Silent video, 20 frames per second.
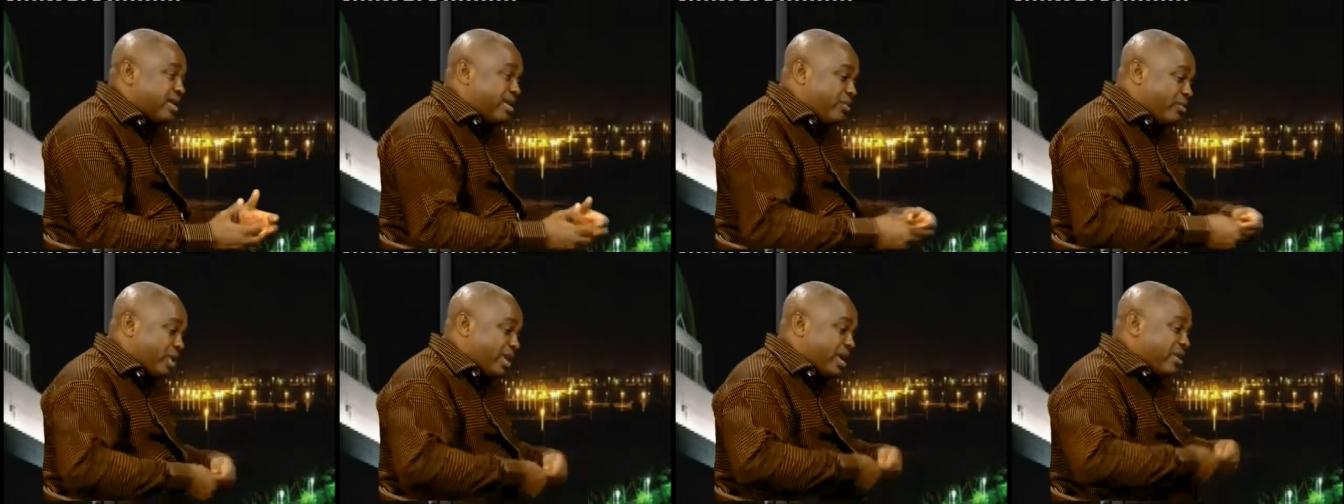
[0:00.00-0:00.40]

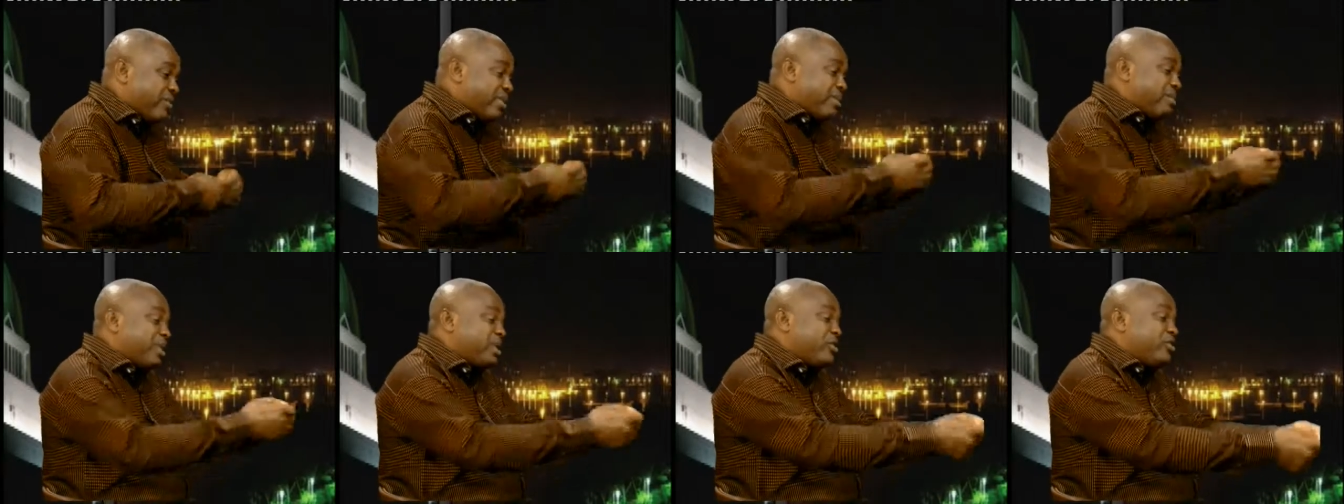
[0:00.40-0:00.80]
we gave
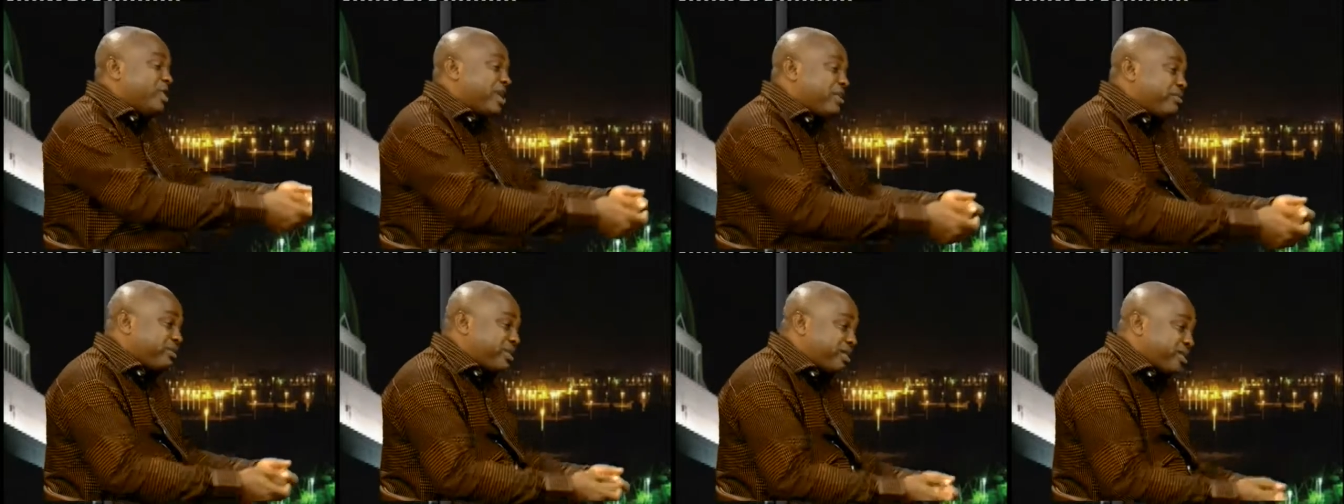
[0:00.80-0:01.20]
them the
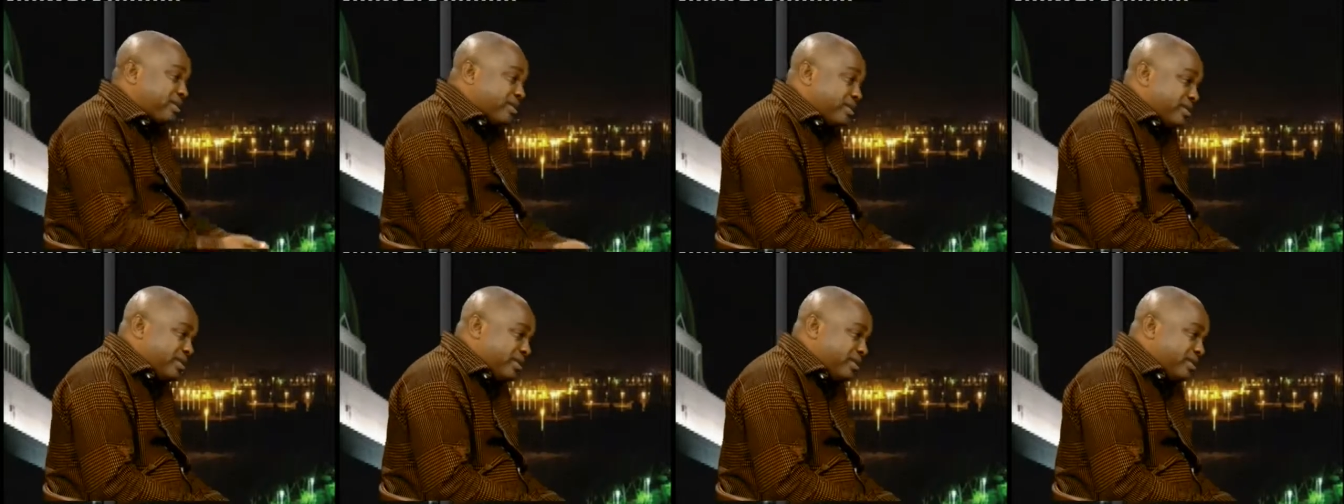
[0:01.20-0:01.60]
draft
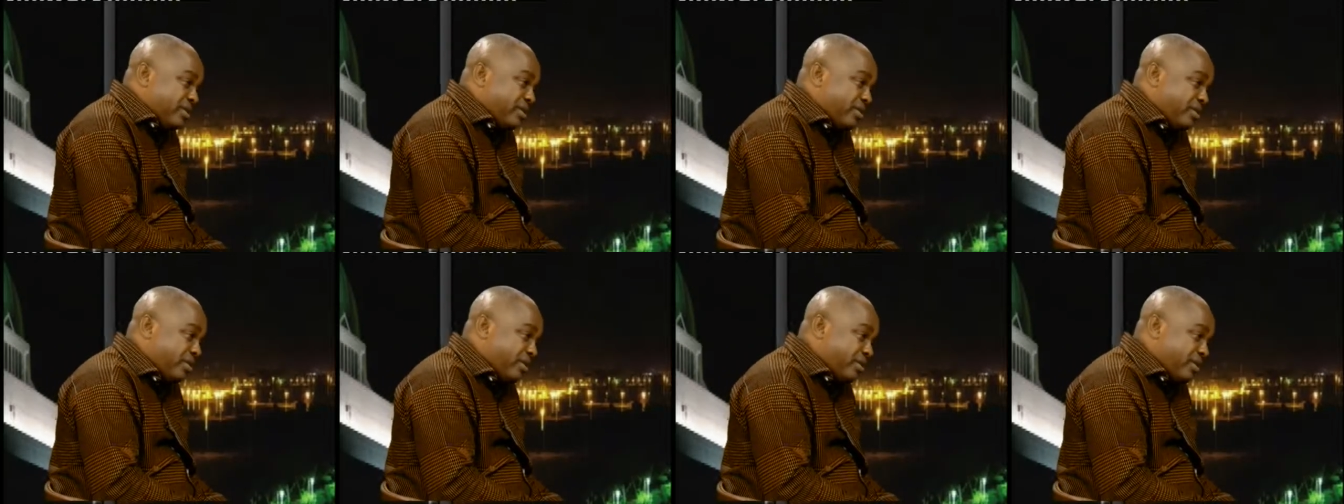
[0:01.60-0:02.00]

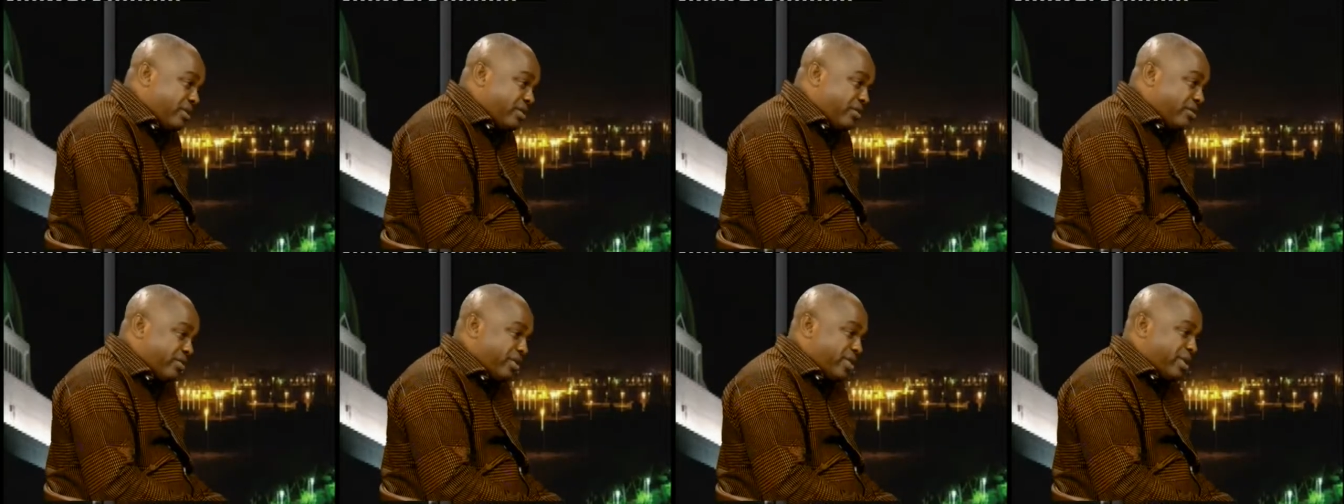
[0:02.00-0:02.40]

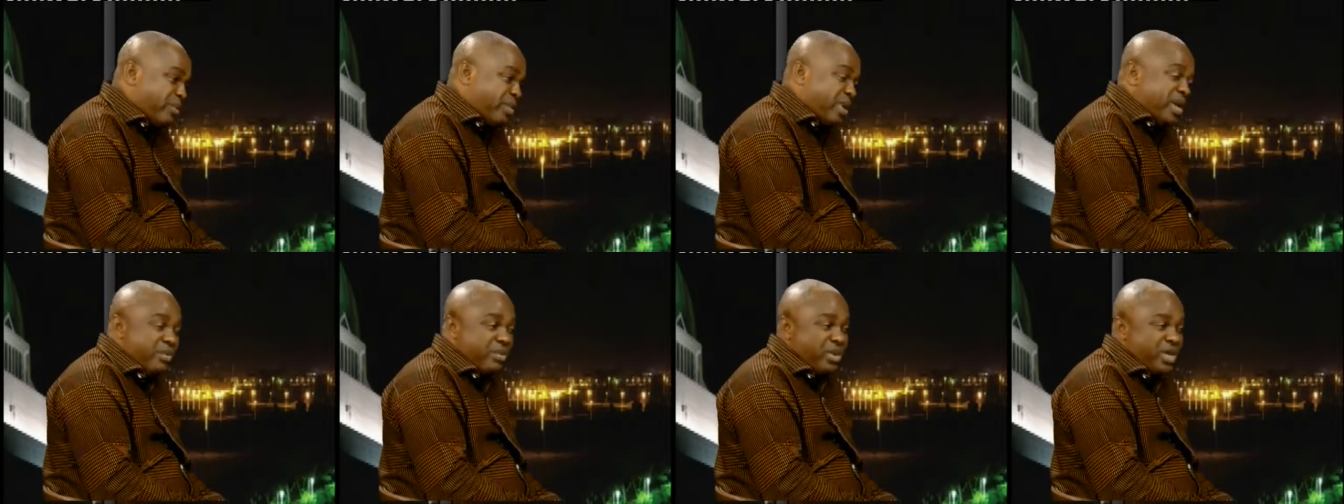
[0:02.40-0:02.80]
of the
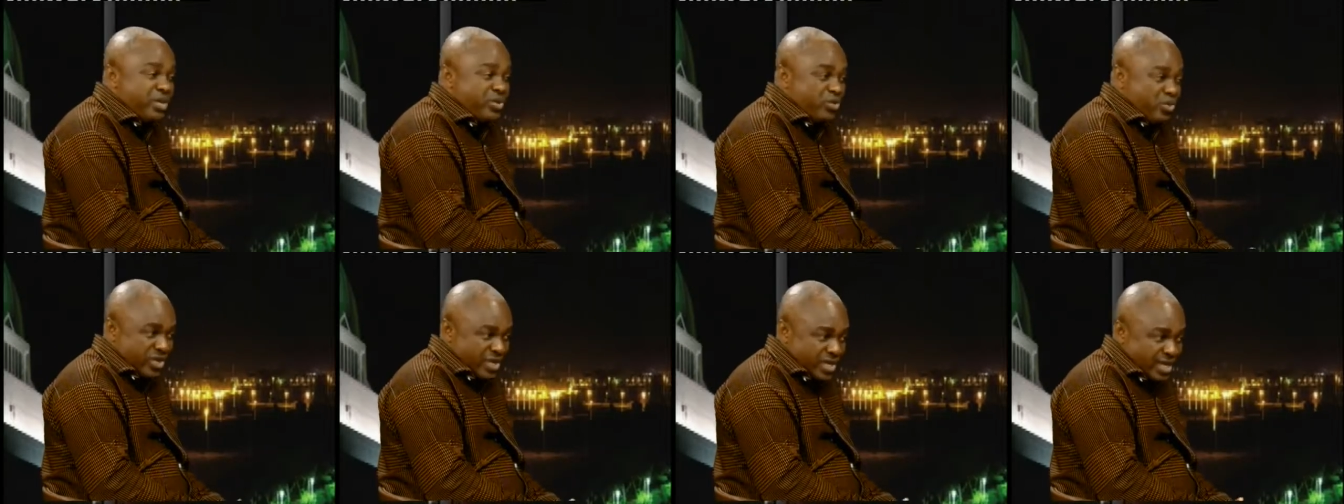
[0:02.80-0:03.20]

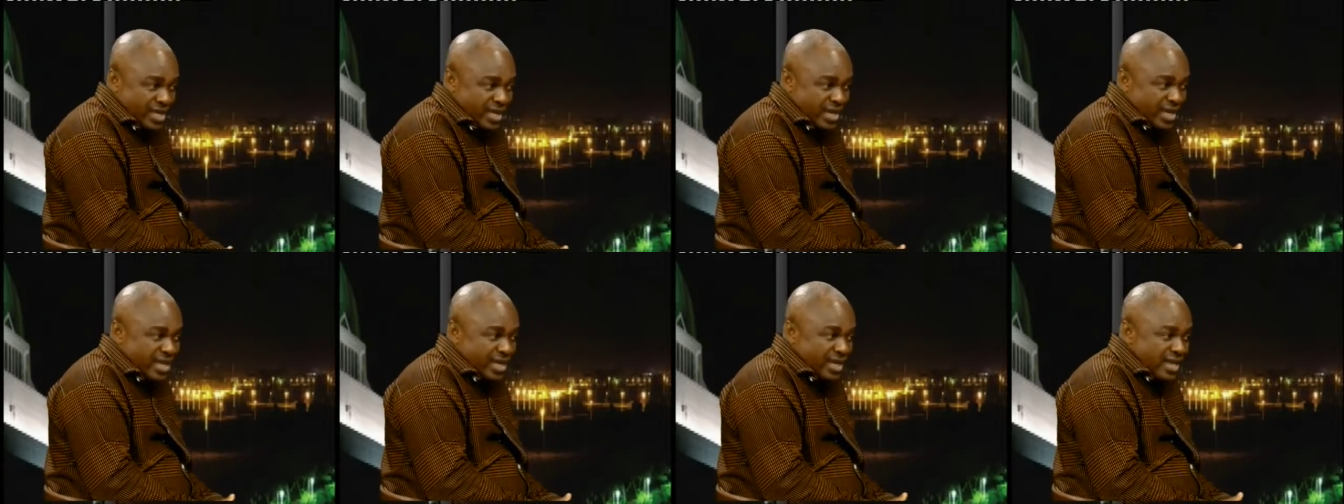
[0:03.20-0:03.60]
amendments we're
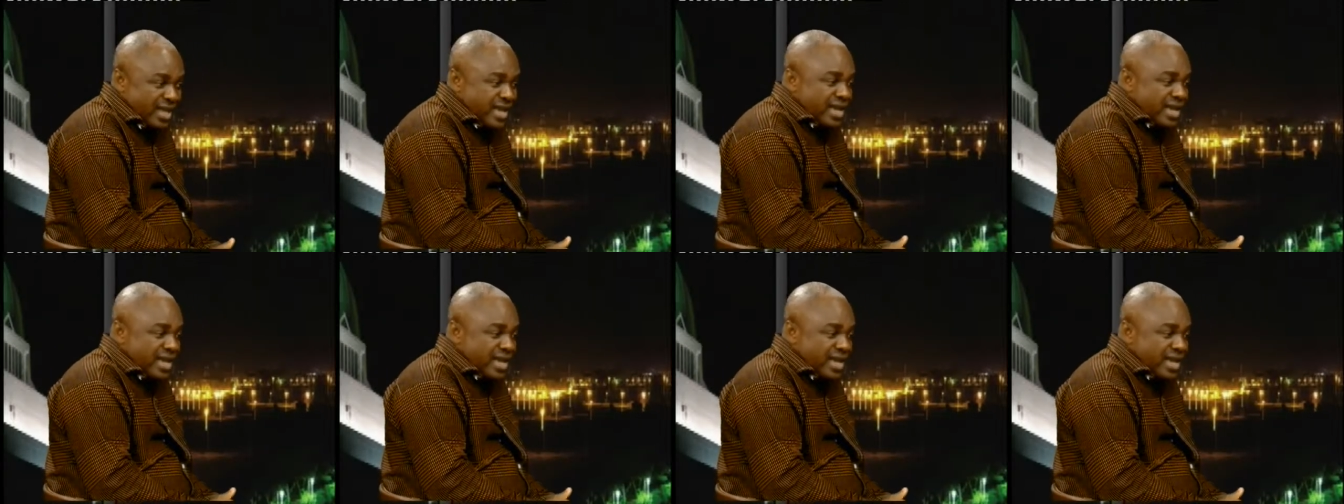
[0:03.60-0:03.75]
seeking.